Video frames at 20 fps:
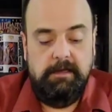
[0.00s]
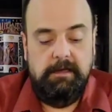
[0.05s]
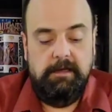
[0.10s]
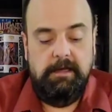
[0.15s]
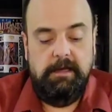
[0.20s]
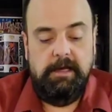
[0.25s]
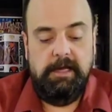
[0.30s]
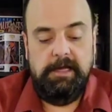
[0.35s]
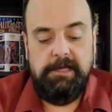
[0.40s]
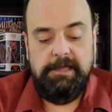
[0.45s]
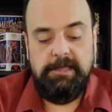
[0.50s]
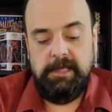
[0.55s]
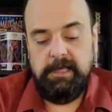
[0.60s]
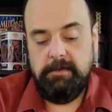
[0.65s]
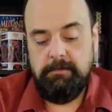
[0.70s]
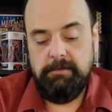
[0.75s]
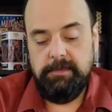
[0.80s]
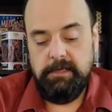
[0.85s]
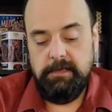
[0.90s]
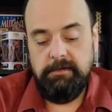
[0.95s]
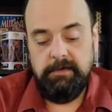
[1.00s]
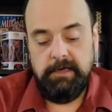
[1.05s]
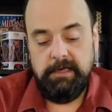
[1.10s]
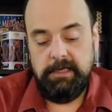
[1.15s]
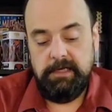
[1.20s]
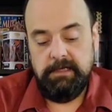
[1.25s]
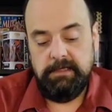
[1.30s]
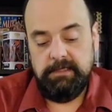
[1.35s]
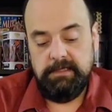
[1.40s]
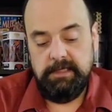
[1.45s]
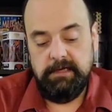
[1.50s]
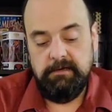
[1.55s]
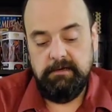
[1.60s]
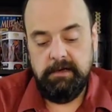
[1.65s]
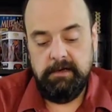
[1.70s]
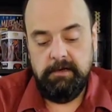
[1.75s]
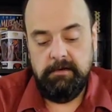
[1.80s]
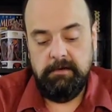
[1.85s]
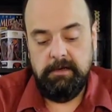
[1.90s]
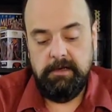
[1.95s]
I think, with Unity
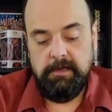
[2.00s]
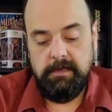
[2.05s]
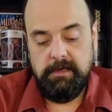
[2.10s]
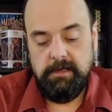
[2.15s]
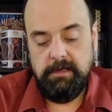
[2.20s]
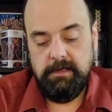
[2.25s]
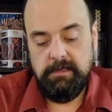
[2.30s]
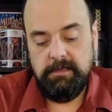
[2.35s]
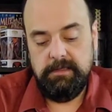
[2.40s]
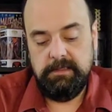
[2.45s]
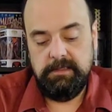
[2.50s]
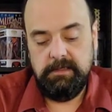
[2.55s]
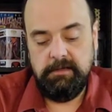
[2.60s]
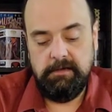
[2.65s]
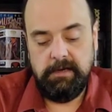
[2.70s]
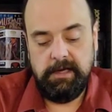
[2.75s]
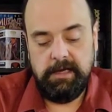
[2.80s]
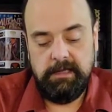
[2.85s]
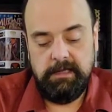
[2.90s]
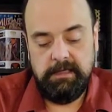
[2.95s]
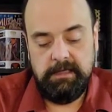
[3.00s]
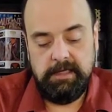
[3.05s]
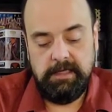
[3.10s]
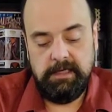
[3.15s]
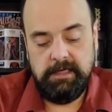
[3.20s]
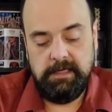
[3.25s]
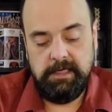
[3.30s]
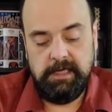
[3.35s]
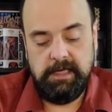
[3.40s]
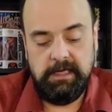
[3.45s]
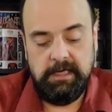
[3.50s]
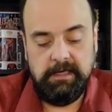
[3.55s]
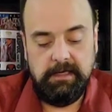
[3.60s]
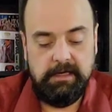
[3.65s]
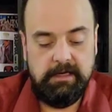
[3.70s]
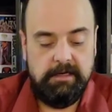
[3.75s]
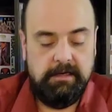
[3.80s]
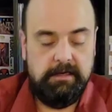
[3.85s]
0, so I didn't get